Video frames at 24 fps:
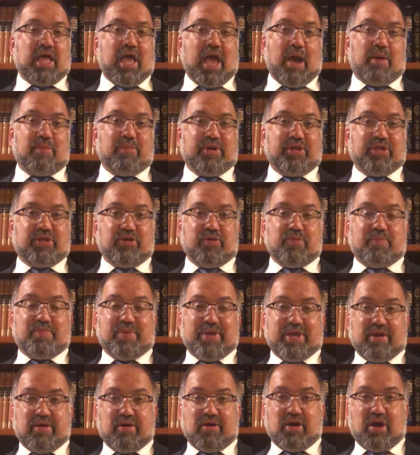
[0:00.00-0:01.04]
and we do
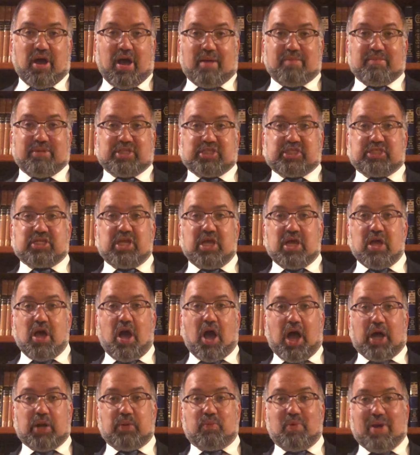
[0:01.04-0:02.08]
Biur Chametz
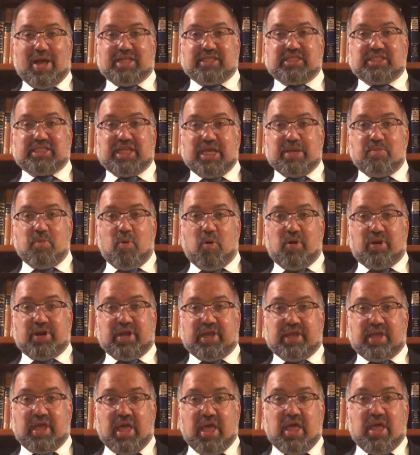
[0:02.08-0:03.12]
on Wednesday
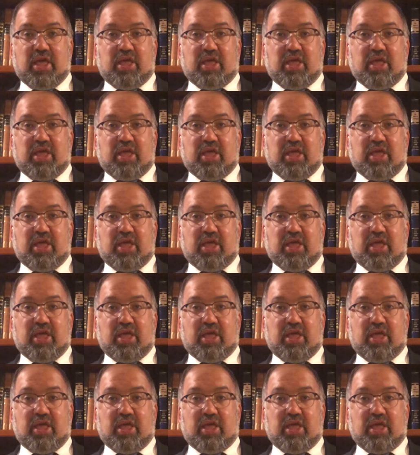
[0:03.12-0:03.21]
morning,